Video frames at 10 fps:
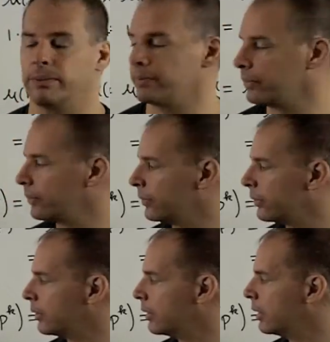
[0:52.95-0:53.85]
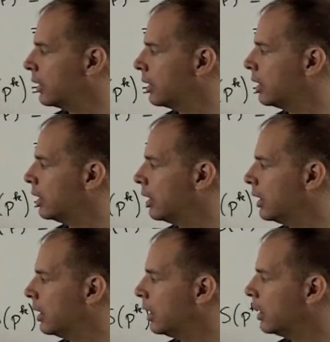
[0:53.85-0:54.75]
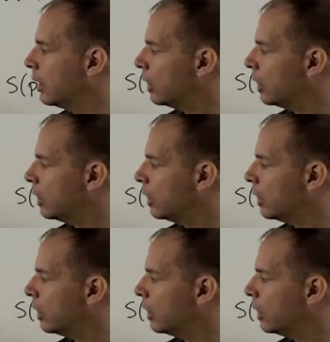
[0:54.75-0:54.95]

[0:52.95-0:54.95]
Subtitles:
Nobody speaks.